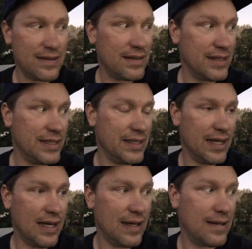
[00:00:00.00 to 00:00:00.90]

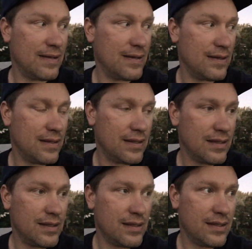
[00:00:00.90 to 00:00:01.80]
the
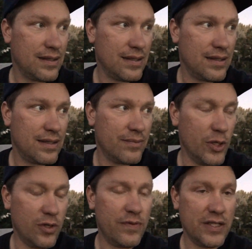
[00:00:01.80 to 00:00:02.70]

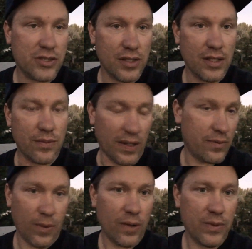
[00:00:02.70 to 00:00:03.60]
boat eventually, like
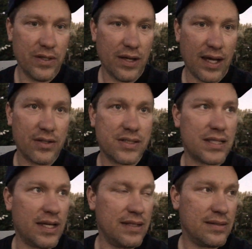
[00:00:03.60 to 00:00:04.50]
right when they're out of
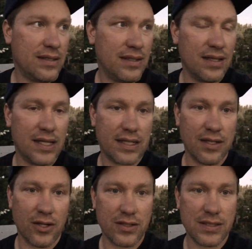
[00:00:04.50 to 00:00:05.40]
sight, I can
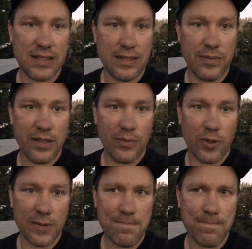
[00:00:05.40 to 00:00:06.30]
hardly see them
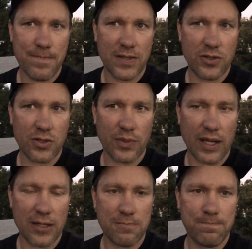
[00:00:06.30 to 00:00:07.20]
anymore. They turn
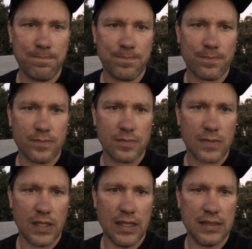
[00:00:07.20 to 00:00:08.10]
around
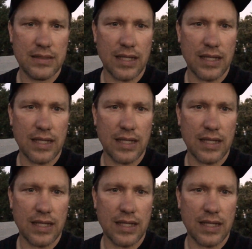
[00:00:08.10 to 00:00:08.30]
and